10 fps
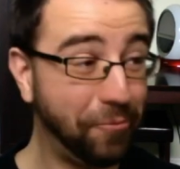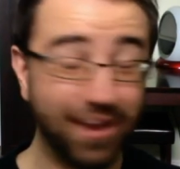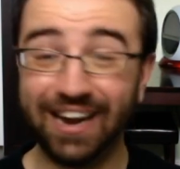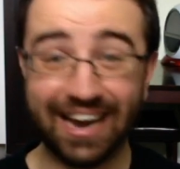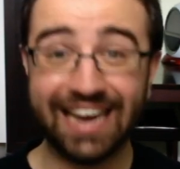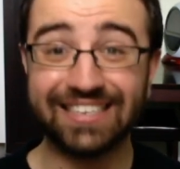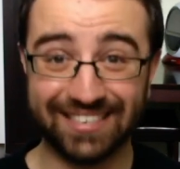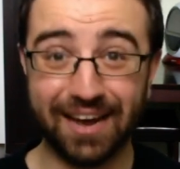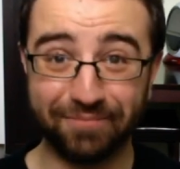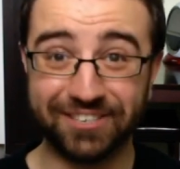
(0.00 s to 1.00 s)
We got ice
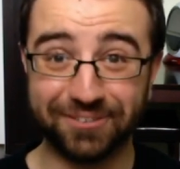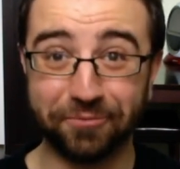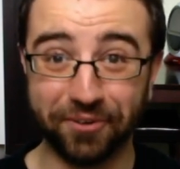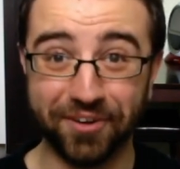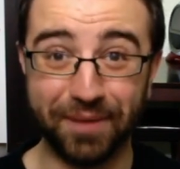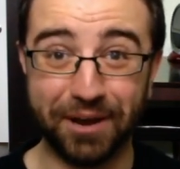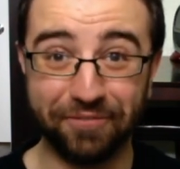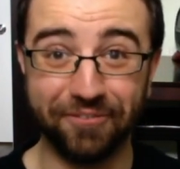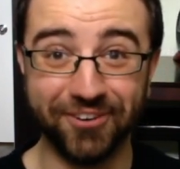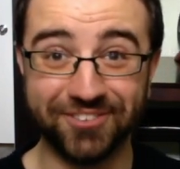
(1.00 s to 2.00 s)
zombies to worry
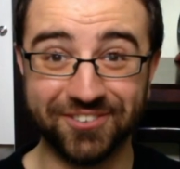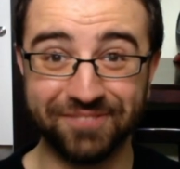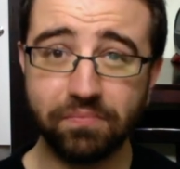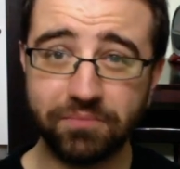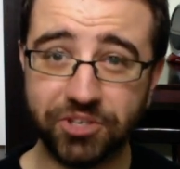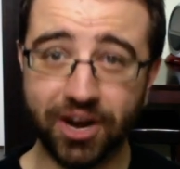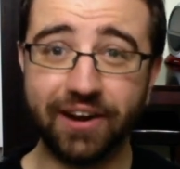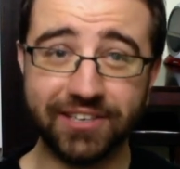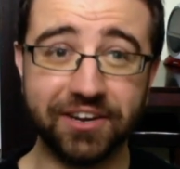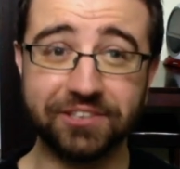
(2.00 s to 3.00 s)
about first.
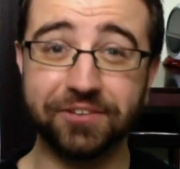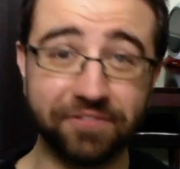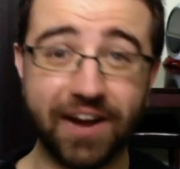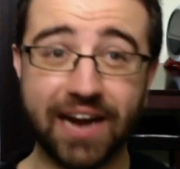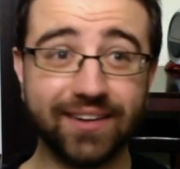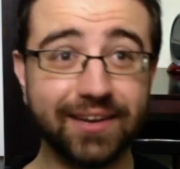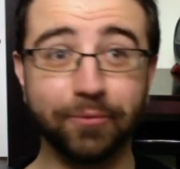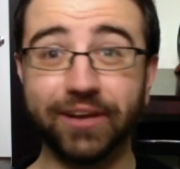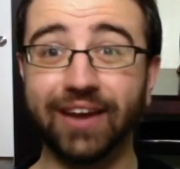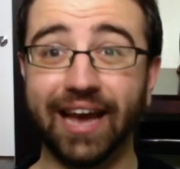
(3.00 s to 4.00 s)
Jon is also finally
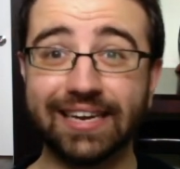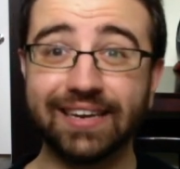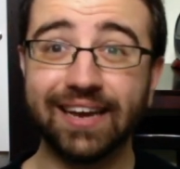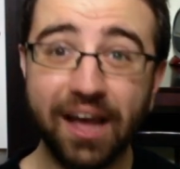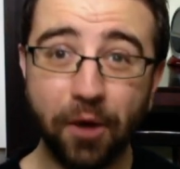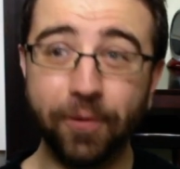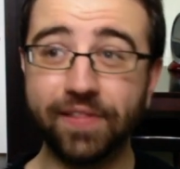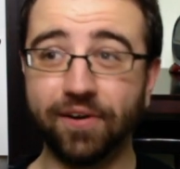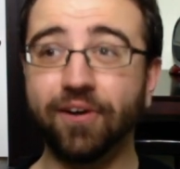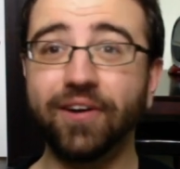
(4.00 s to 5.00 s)
reunited
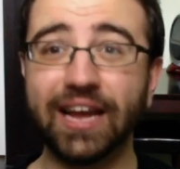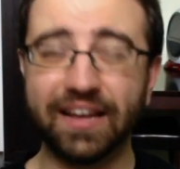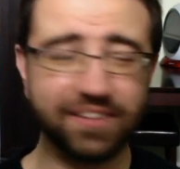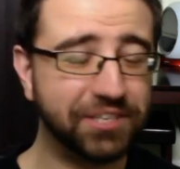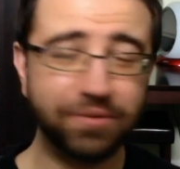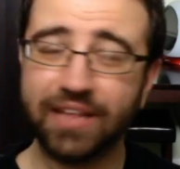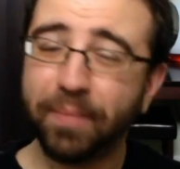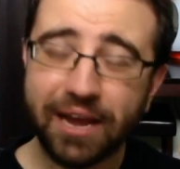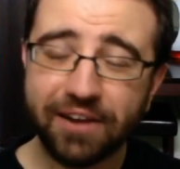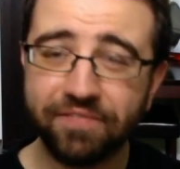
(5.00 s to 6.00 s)
with Arya. The two of
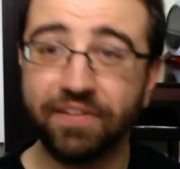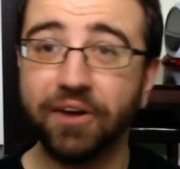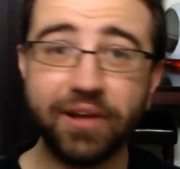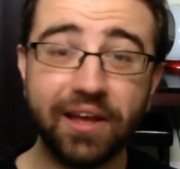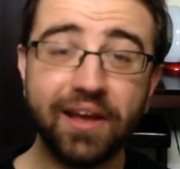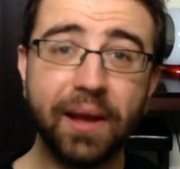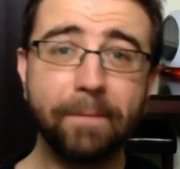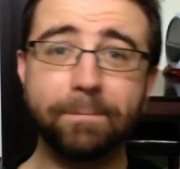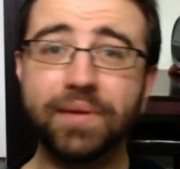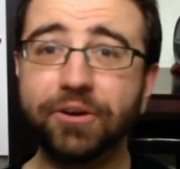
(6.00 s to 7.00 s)
them had a very
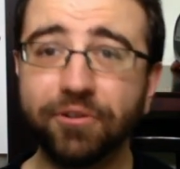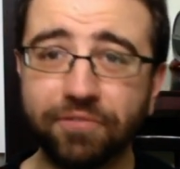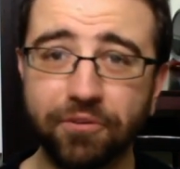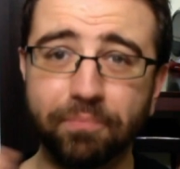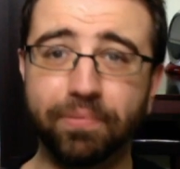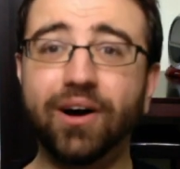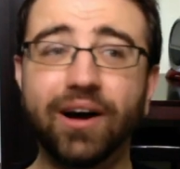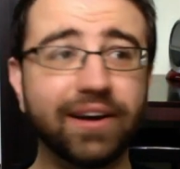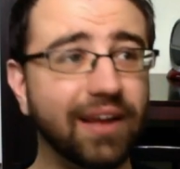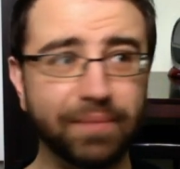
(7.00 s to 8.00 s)
beautiful
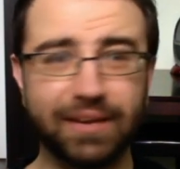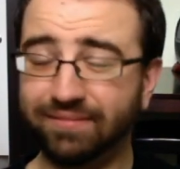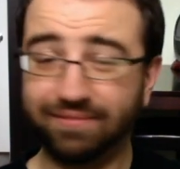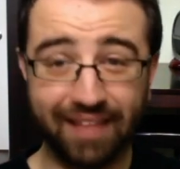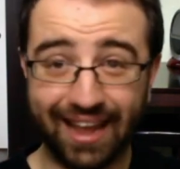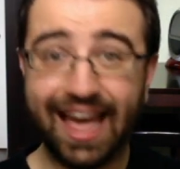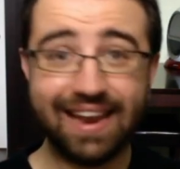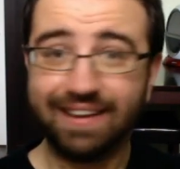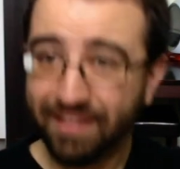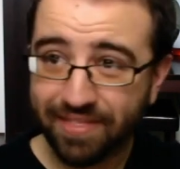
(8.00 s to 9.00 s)
bond. I mean,
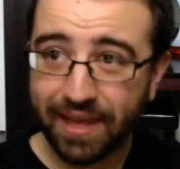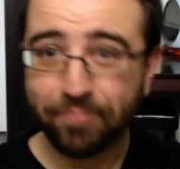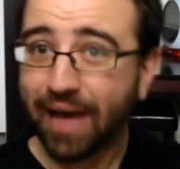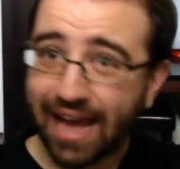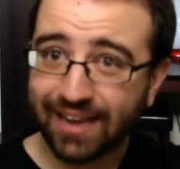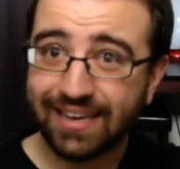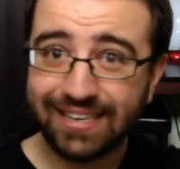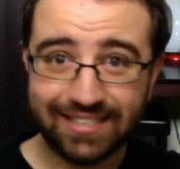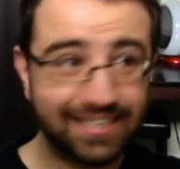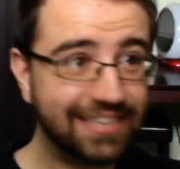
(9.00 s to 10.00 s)
again, you think back,
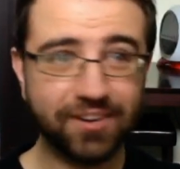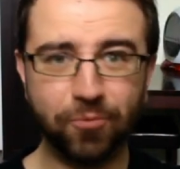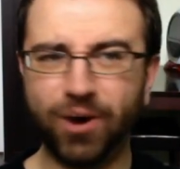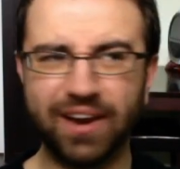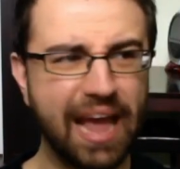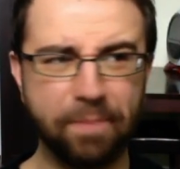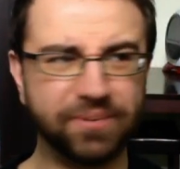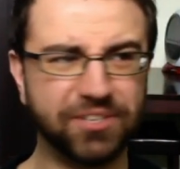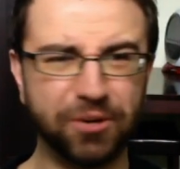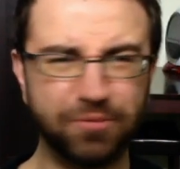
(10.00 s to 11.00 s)
season 1,
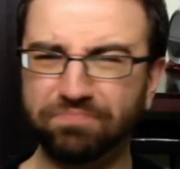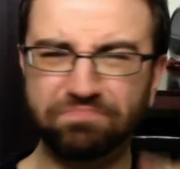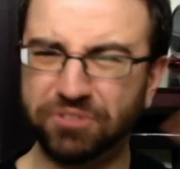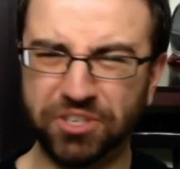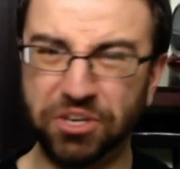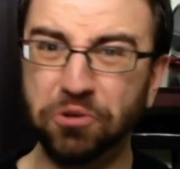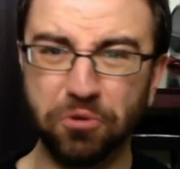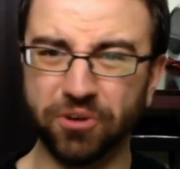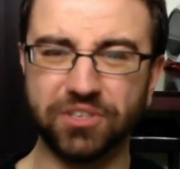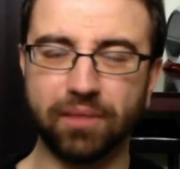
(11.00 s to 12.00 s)
episode
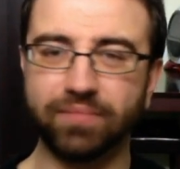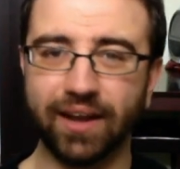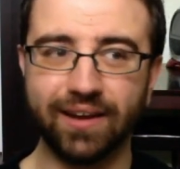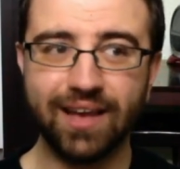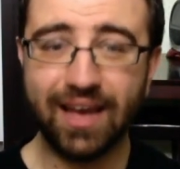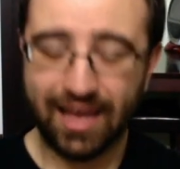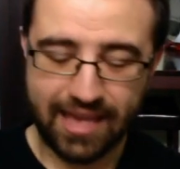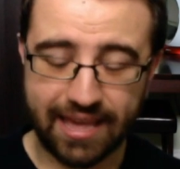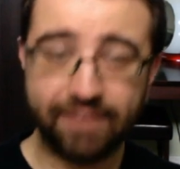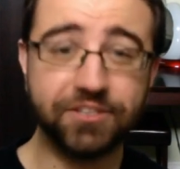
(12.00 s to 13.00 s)
2 or something,
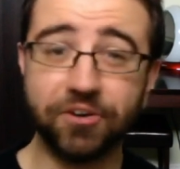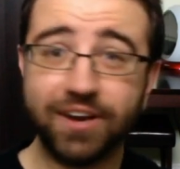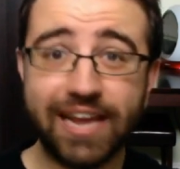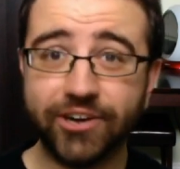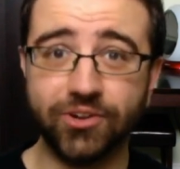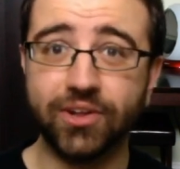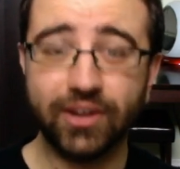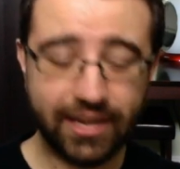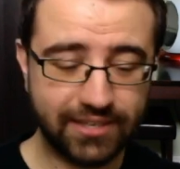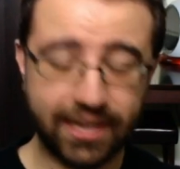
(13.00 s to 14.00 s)
he gives her
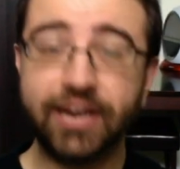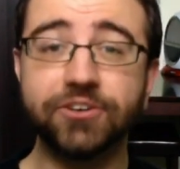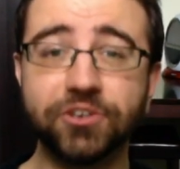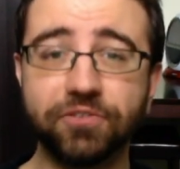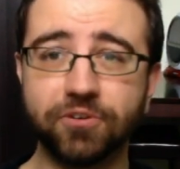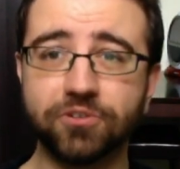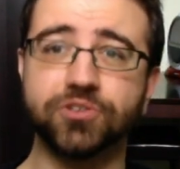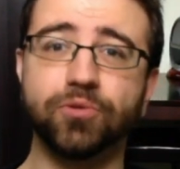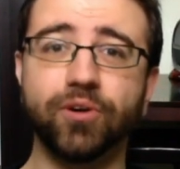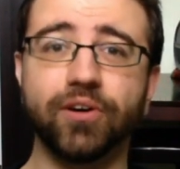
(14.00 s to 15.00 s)
needle. He's like, here's your
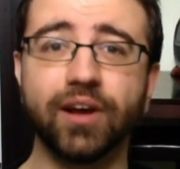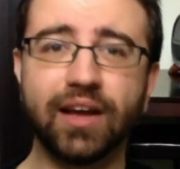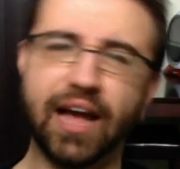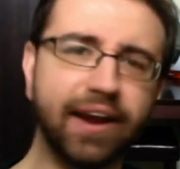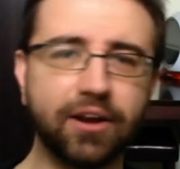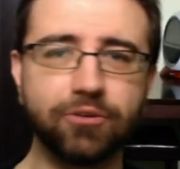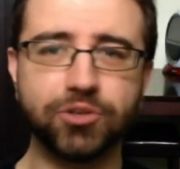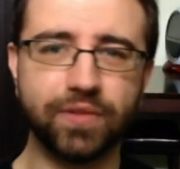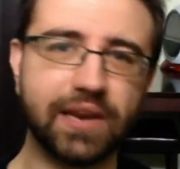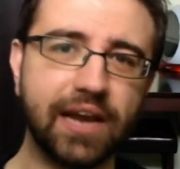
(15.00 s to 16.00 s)
first sword. I'm going to go
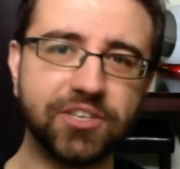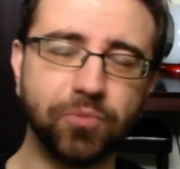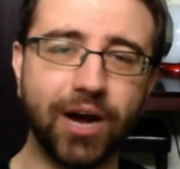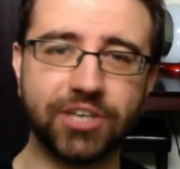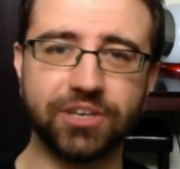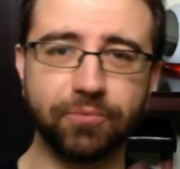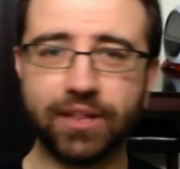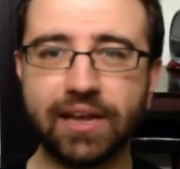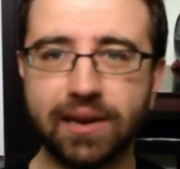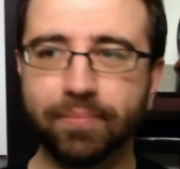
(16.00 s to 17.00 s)
join the Night's Watch. I'm
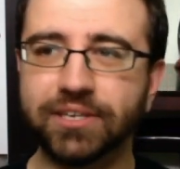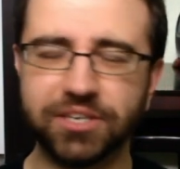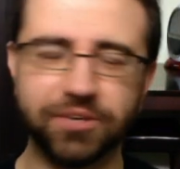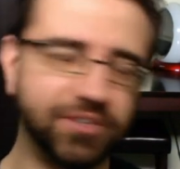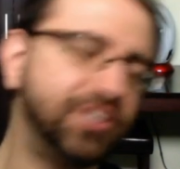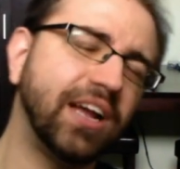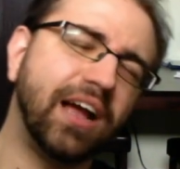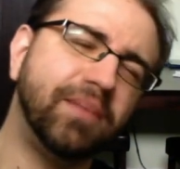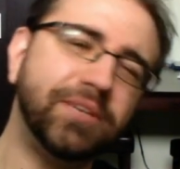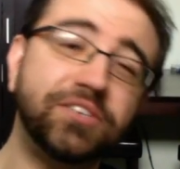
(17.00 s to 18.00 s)
really going to miss you. And she's like,
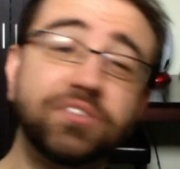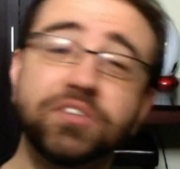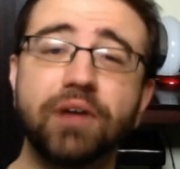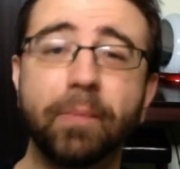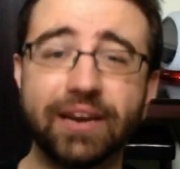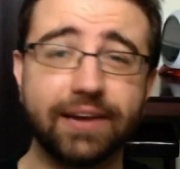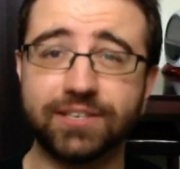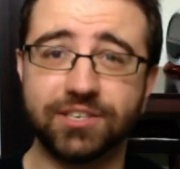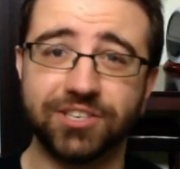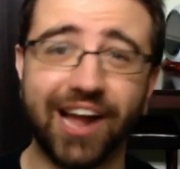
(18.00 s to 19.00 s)
I'm going to miss you too. I'm an
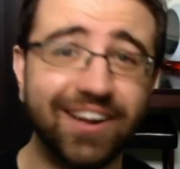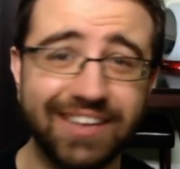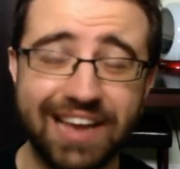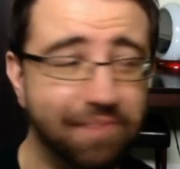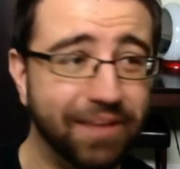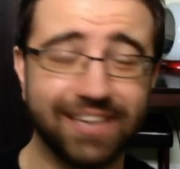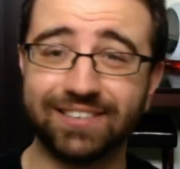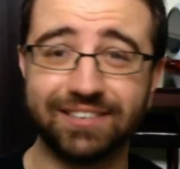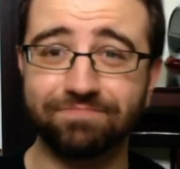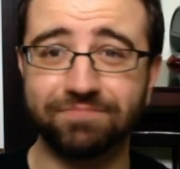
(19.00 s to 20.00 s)
innocent child yet,
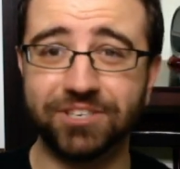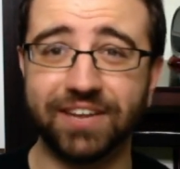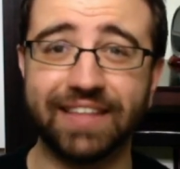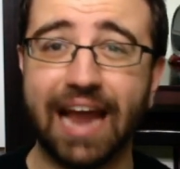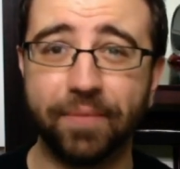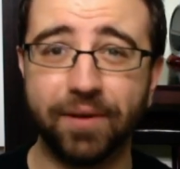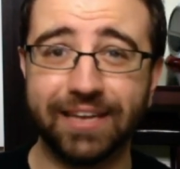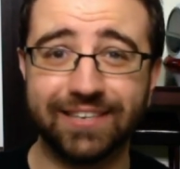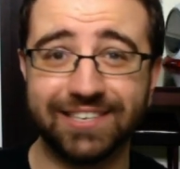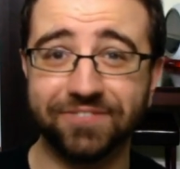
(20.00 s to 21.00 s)
because the shit that happened to
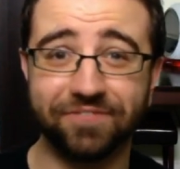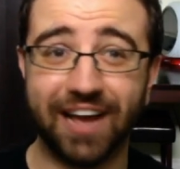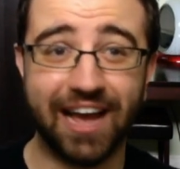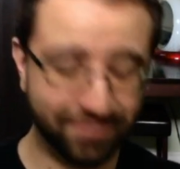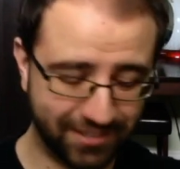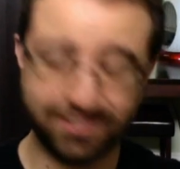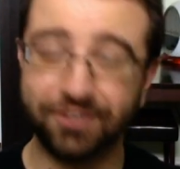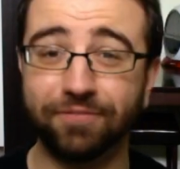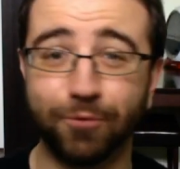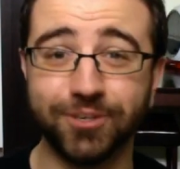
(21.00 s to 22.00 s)
me in season 5 is
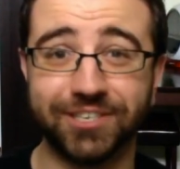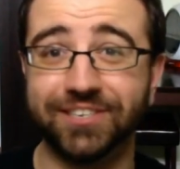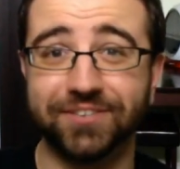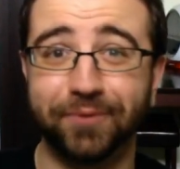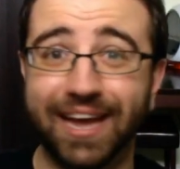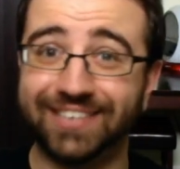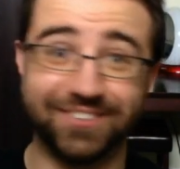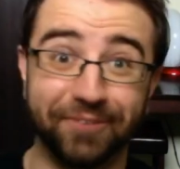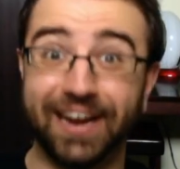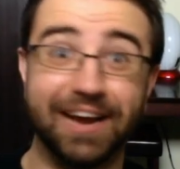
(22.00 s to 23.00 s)
still 4 seasons away.
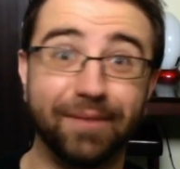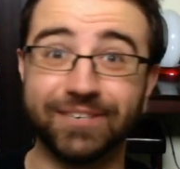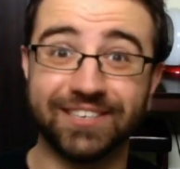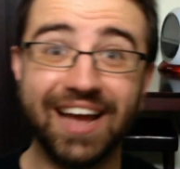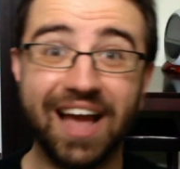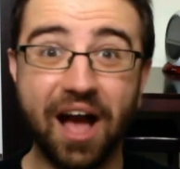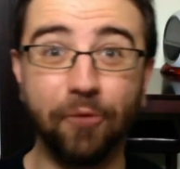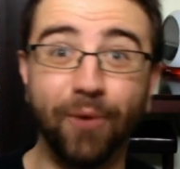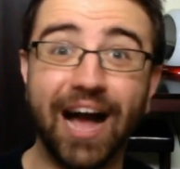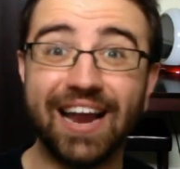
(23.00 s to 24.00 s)
So right now I'm just
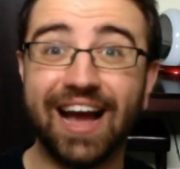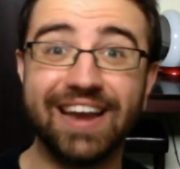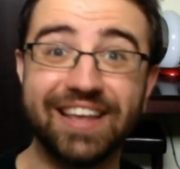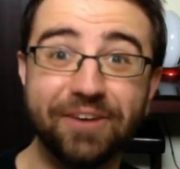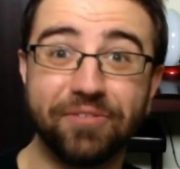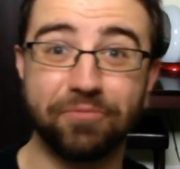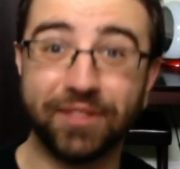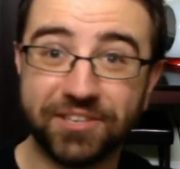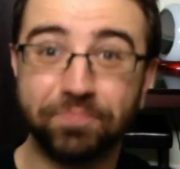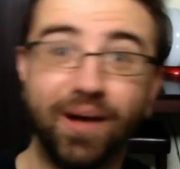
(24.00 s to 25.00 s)
a wide-eyed youth
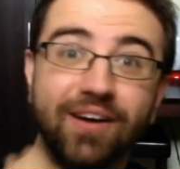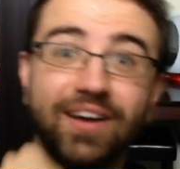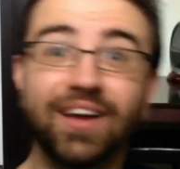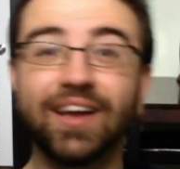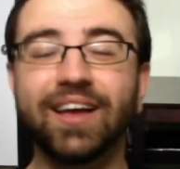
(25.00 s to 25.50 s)
with spunk.